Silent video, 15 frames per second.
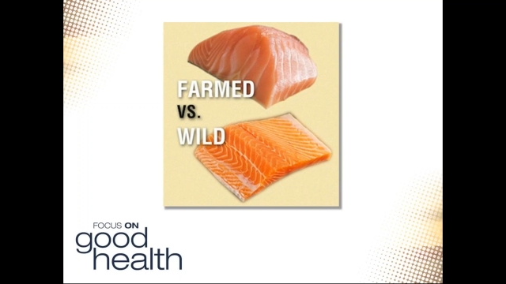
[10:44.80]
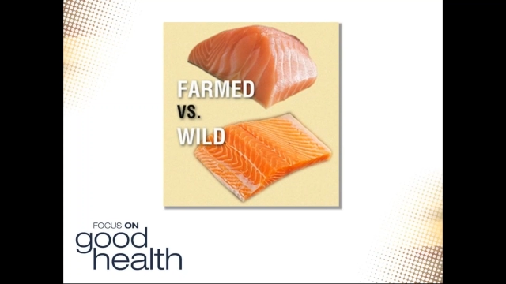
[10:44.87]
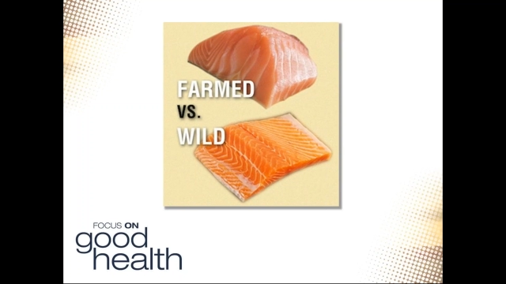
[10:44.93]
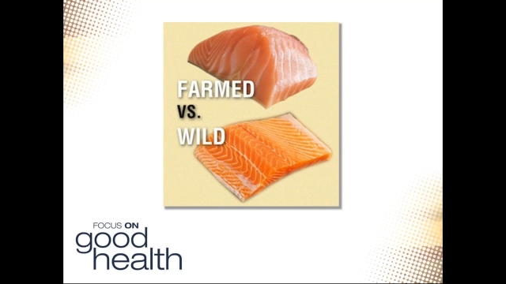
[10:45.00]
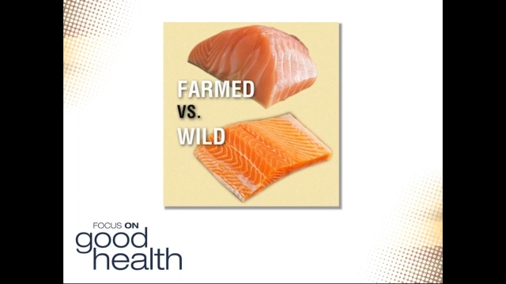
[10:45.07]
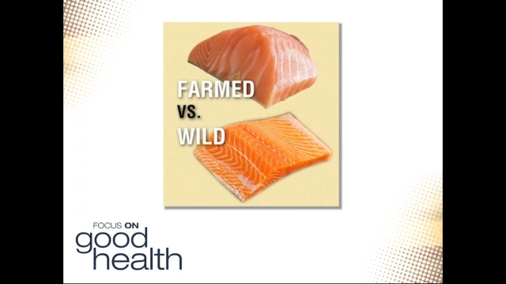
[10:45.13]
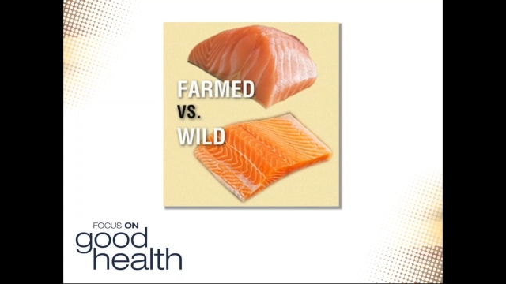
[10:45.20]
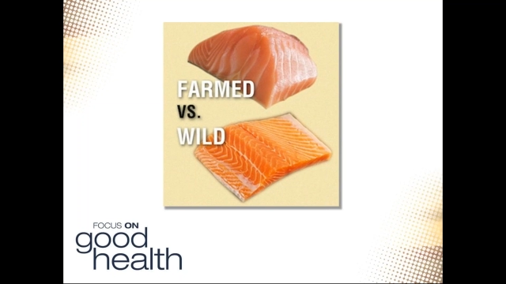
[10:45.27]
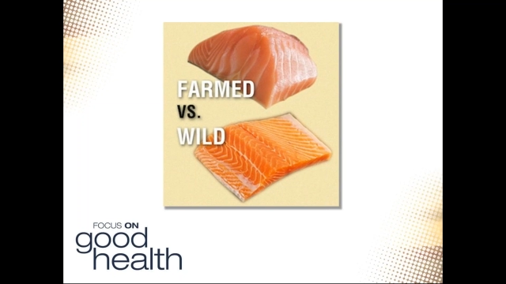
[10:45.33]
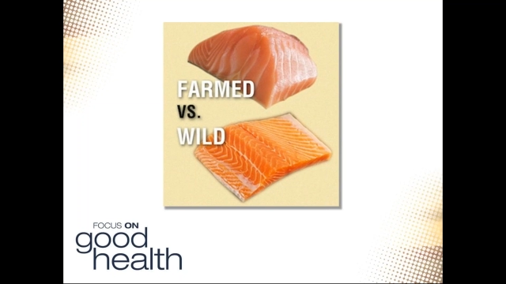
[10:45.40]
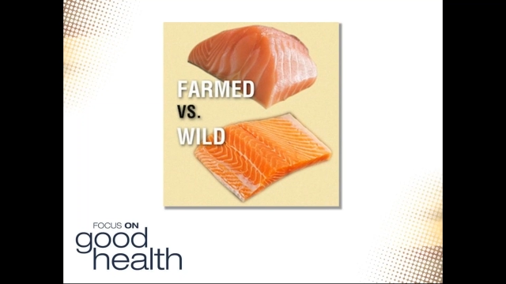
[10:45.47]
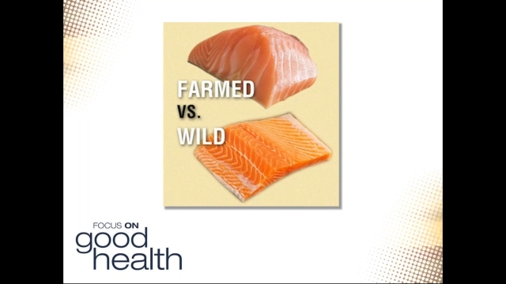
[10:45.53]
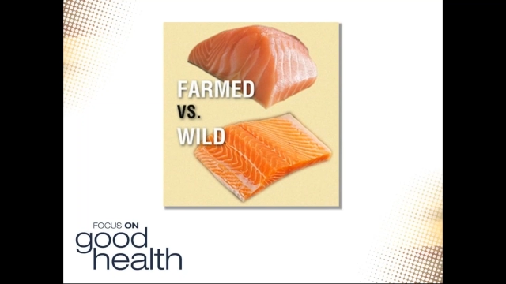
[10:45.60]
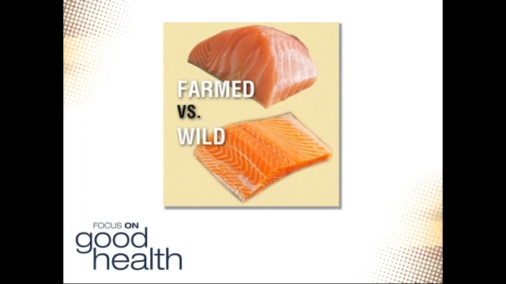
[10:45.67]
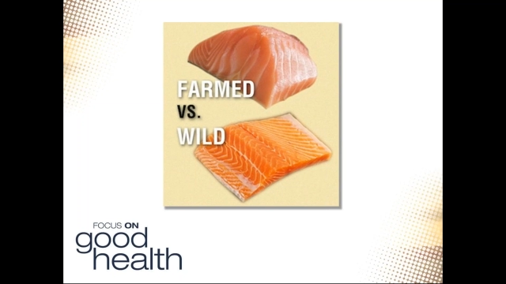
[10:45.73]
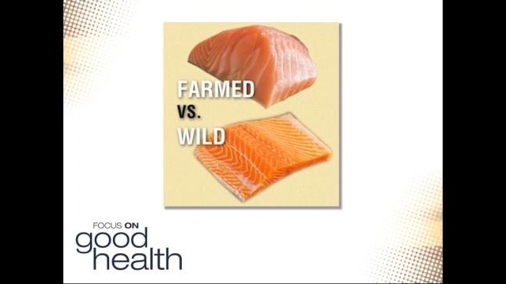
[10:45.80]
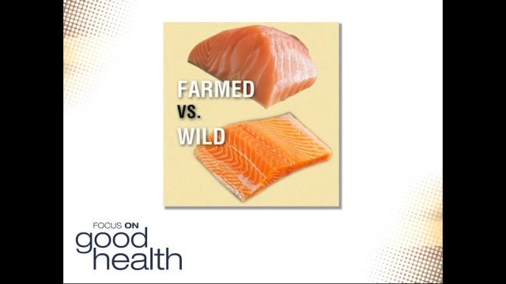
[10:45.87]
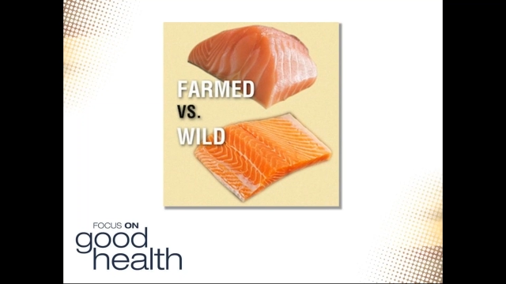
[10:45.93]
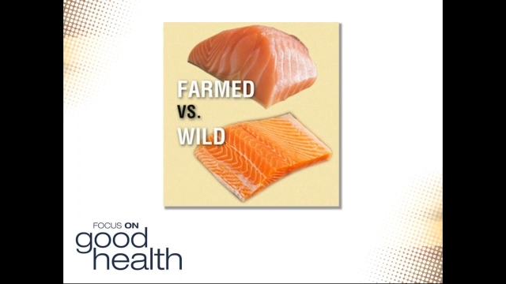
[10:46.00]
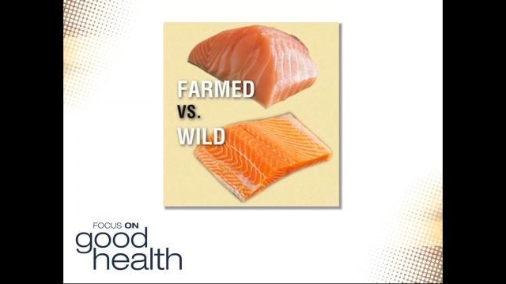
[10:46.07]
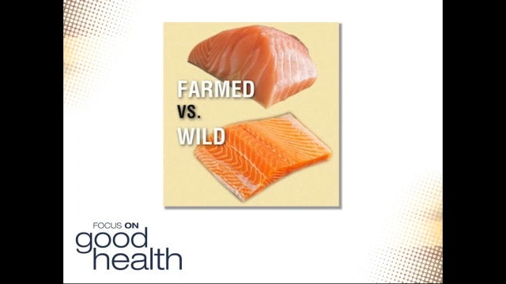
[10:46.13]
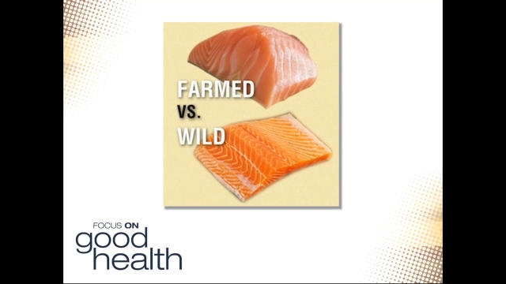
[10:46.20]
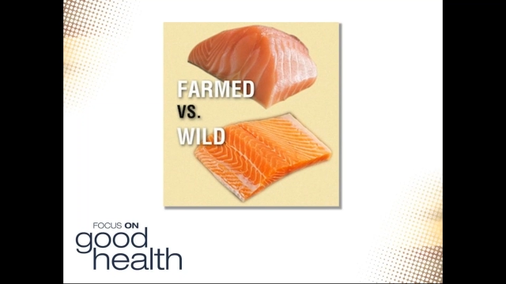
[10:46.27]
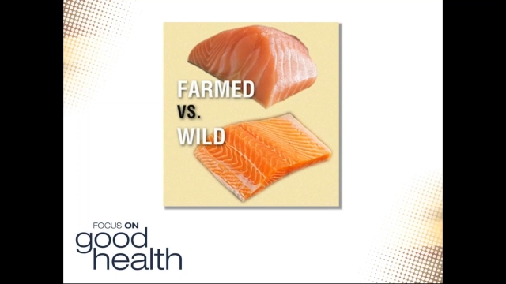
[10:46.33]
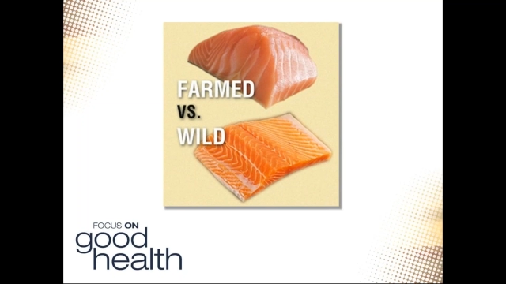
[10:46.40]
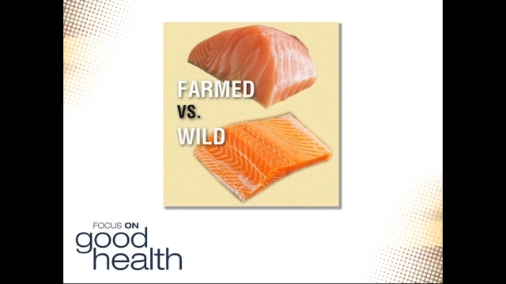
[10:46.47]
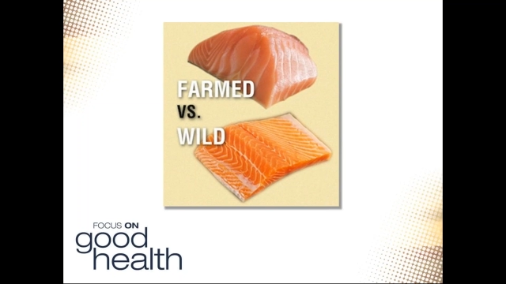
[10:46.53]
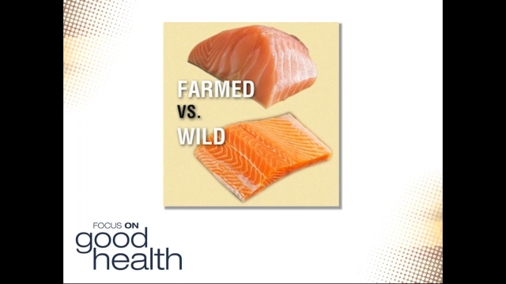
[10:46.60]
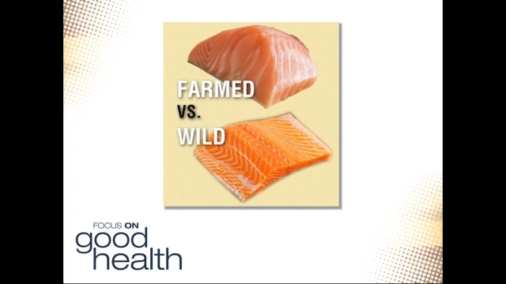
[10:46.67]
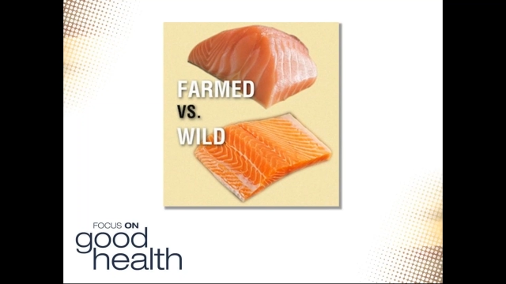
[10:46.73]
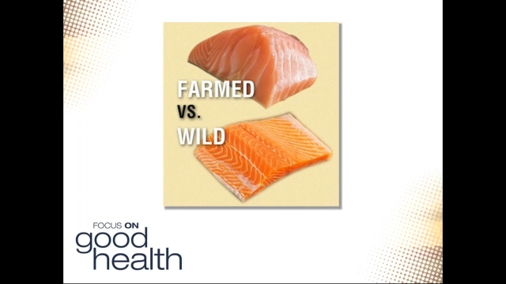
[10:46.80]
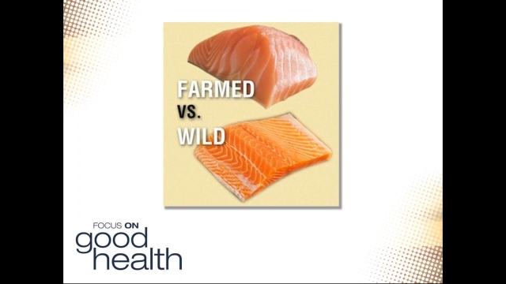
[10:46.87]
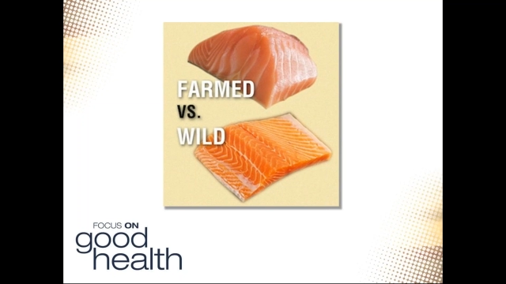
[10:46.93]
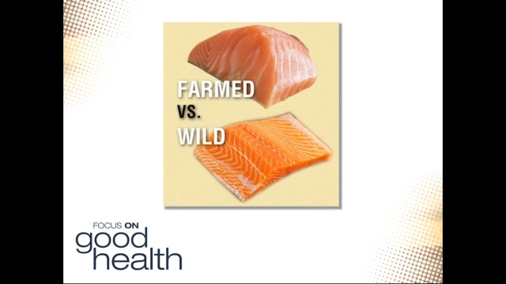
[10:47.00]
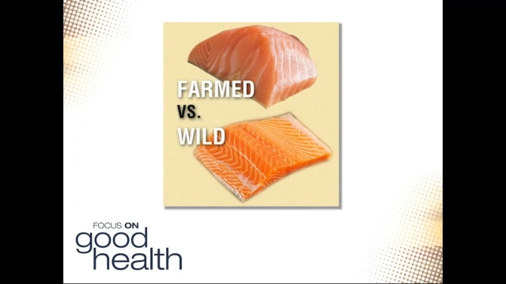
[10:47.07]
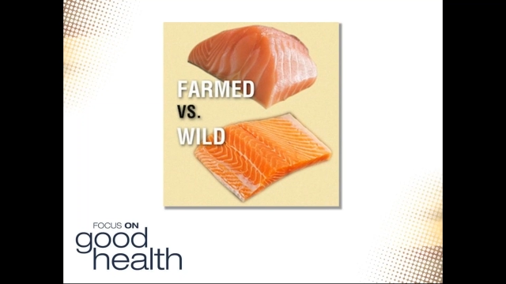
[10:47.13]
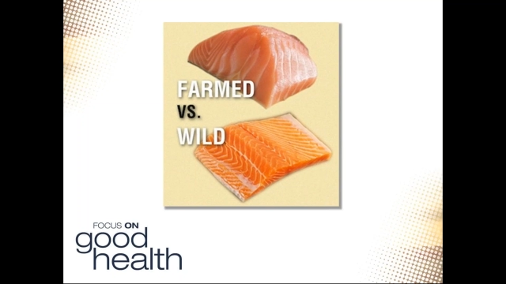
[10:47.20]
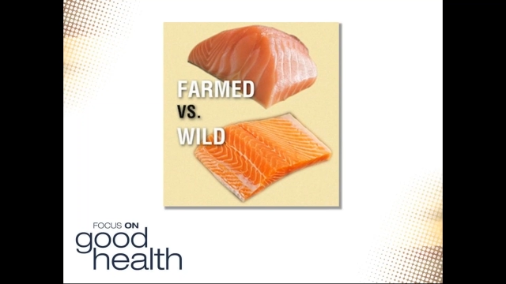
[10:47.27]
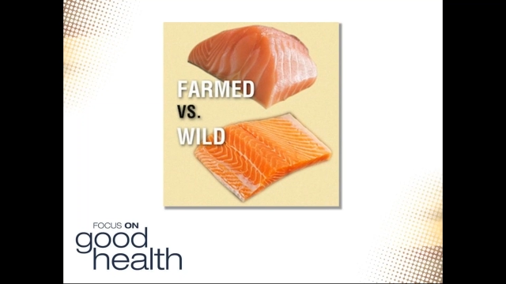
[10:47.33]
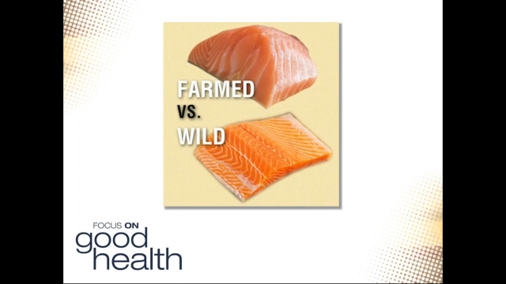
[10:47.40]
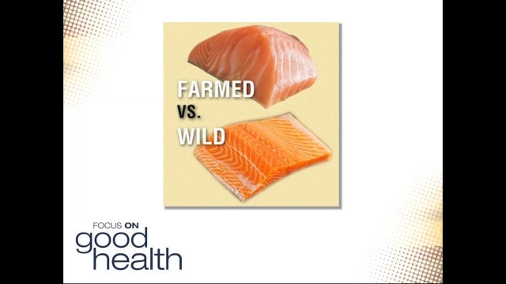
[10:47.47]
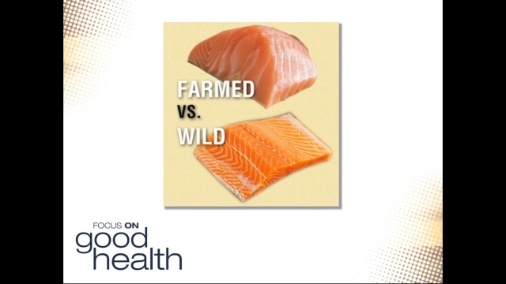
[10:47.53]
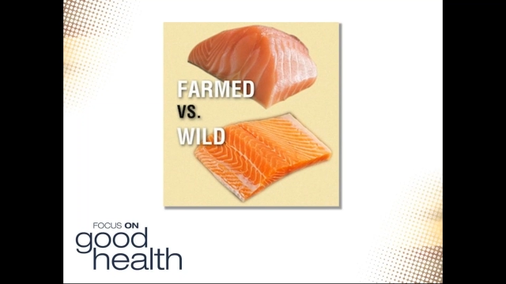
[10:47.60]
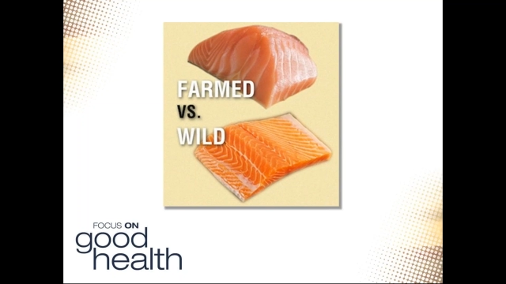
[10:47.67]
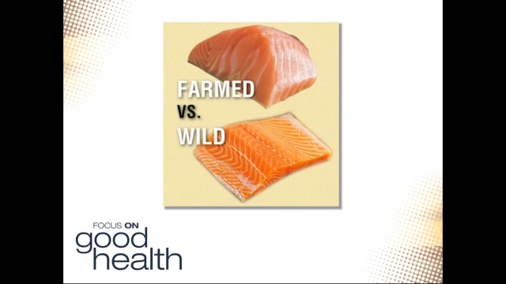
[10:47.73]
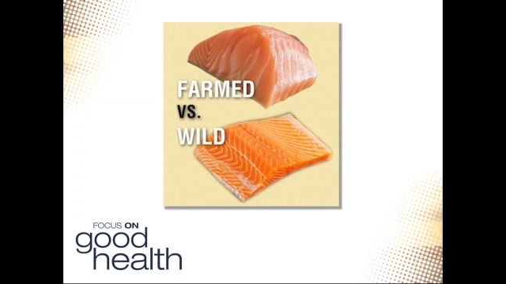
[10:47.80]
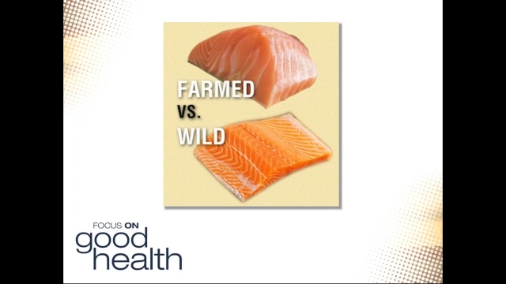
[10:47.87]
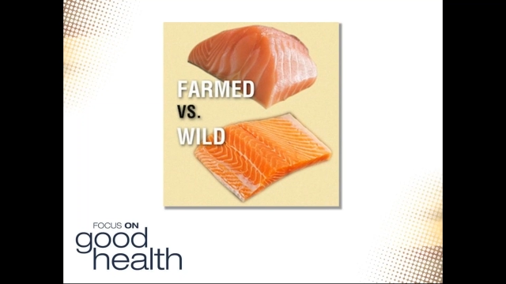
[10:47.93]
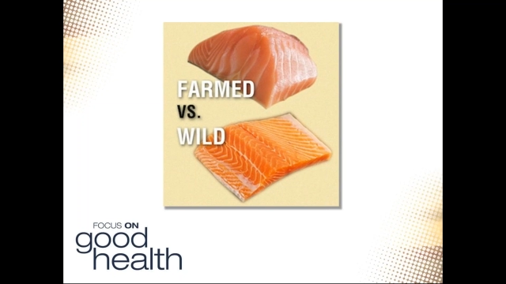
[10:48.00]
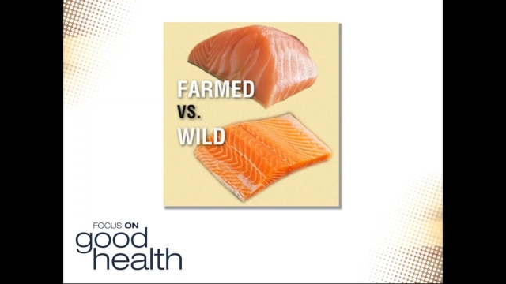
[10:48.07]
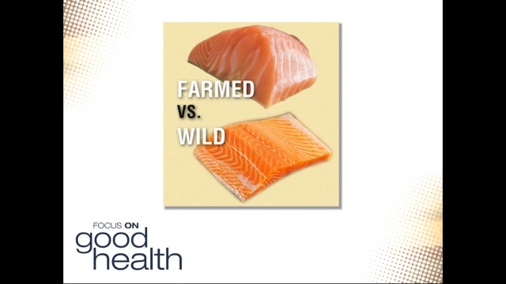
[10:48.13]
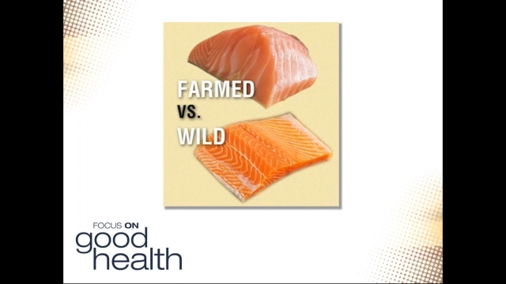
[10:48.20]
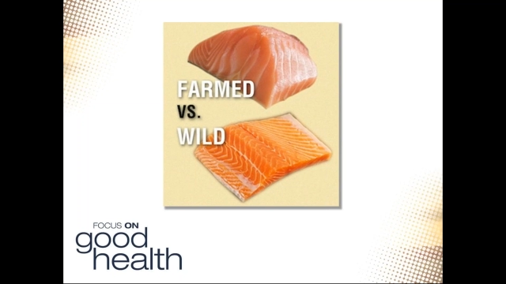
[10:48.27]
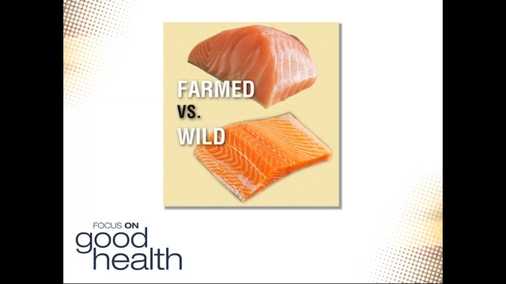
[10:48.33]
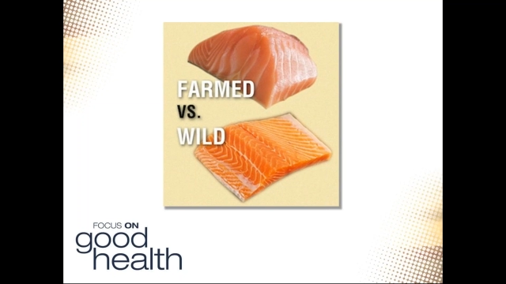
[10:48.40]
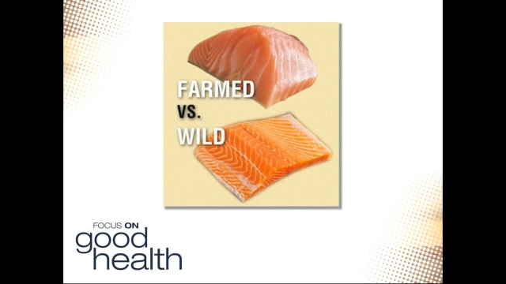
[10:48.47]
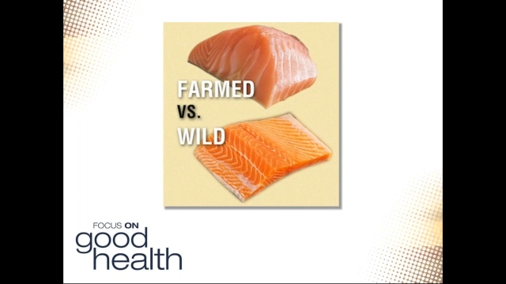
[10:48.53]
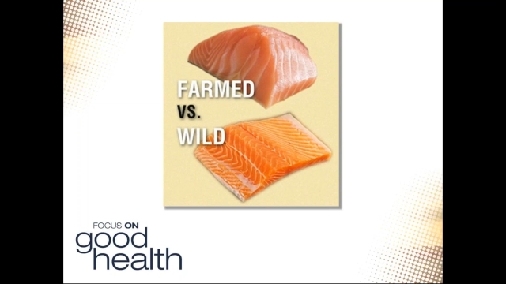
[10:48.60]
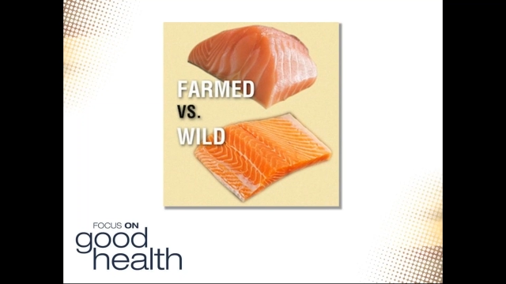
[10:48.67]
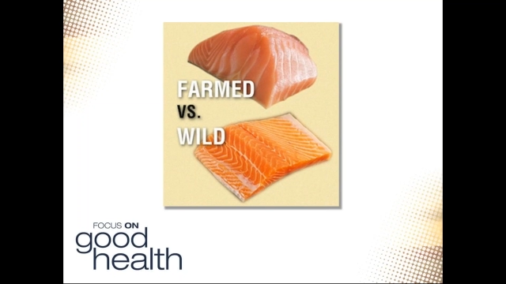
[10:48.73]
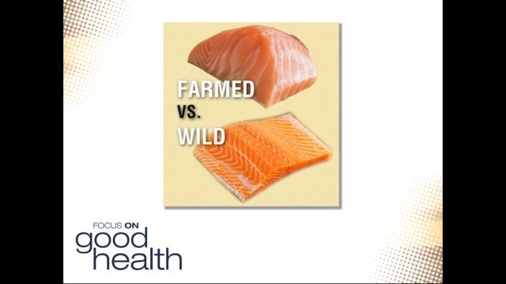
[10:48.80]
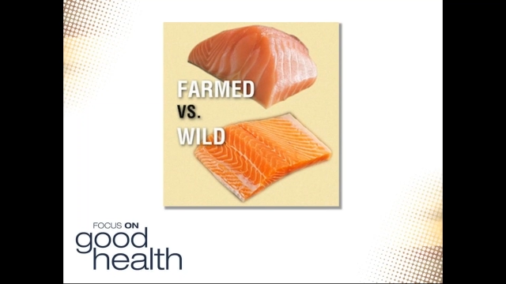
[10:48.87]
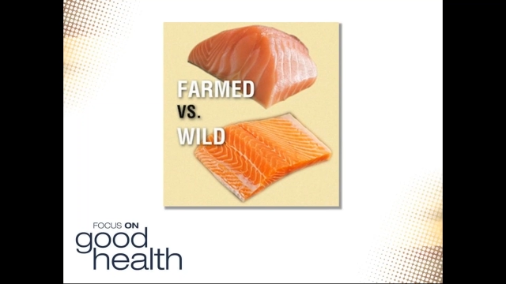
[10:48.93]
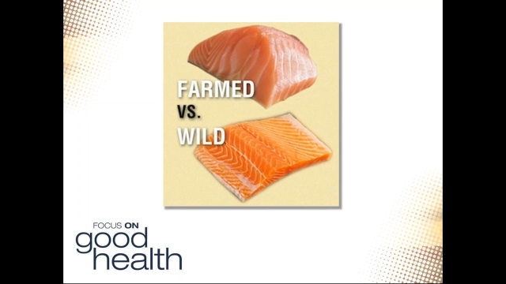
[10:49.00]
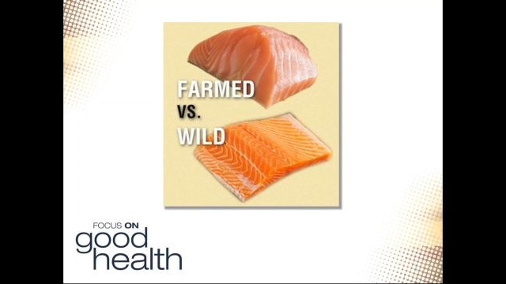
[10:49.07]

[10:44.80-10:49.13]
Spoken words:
Nobody's mouth can be seen.